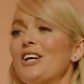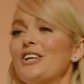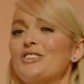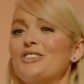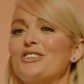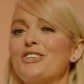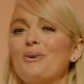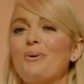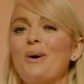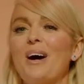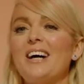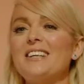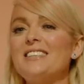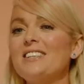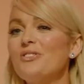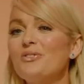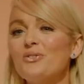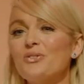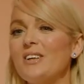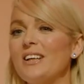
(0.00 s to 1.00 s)
so I
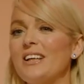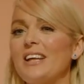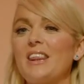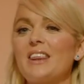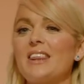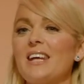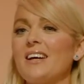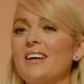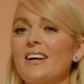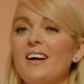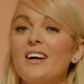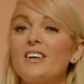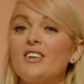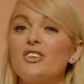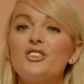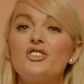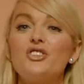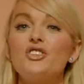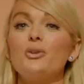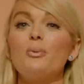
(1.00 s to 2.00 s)
didn't really think I
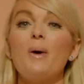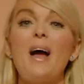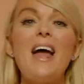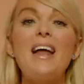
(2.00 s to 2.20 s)
could do